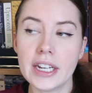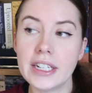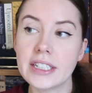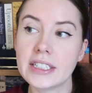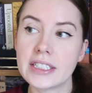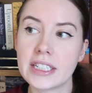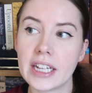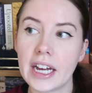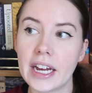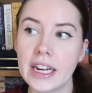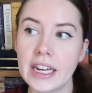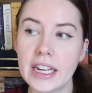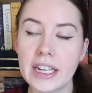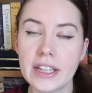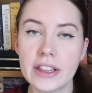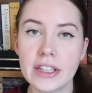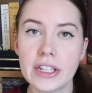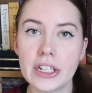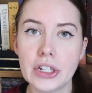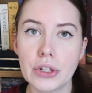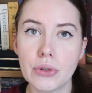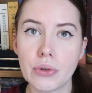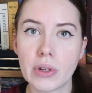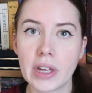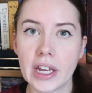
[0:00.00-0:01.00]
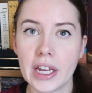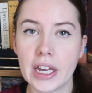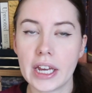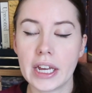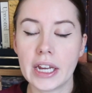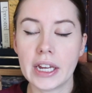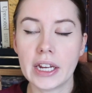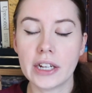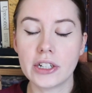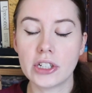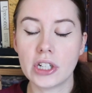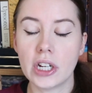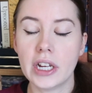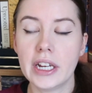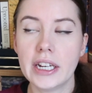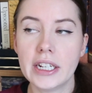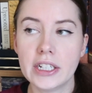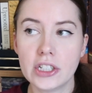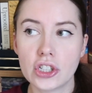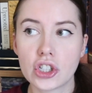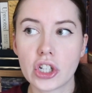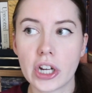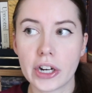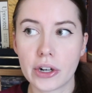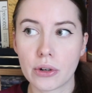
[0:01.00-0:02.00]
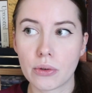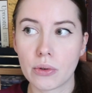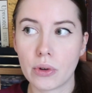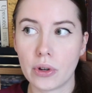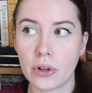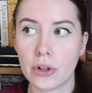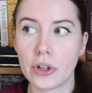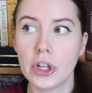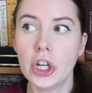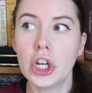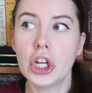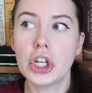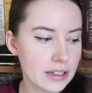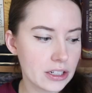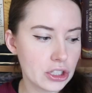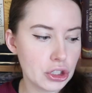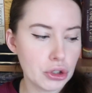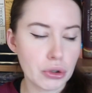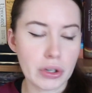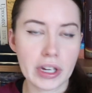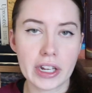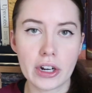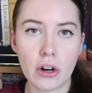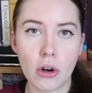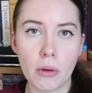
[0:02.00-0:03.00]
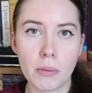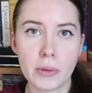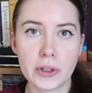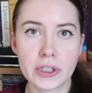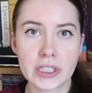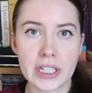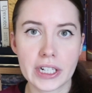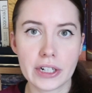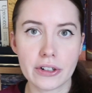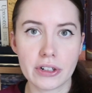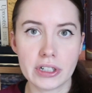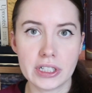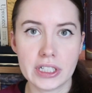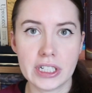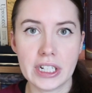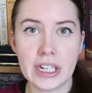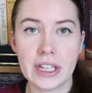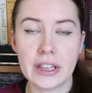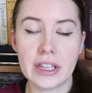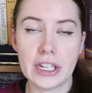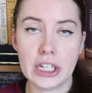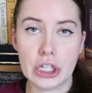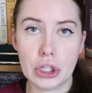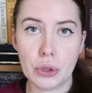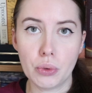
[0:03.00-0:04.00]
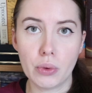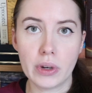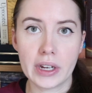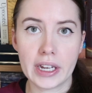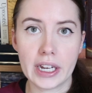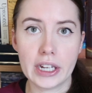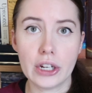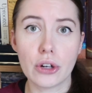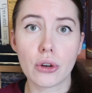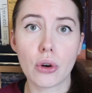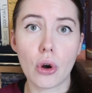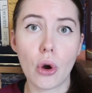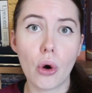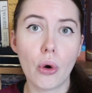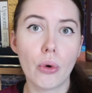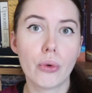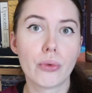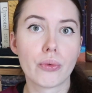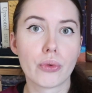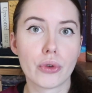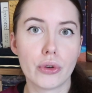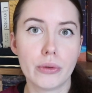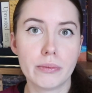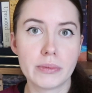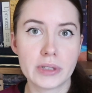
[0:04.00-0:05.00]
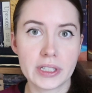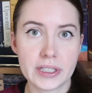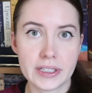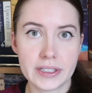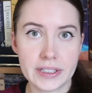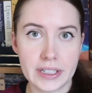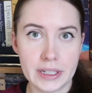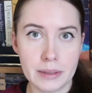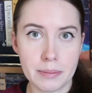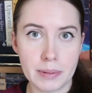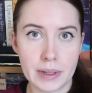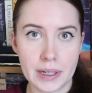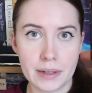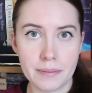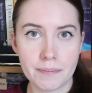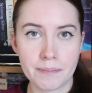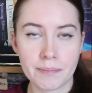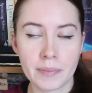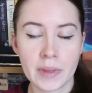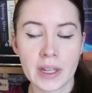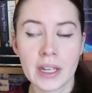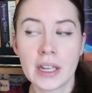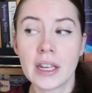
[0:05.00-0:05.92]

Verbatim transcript: is that in the UK, in general, you can almost guarantee that you will get your own room to sleep in.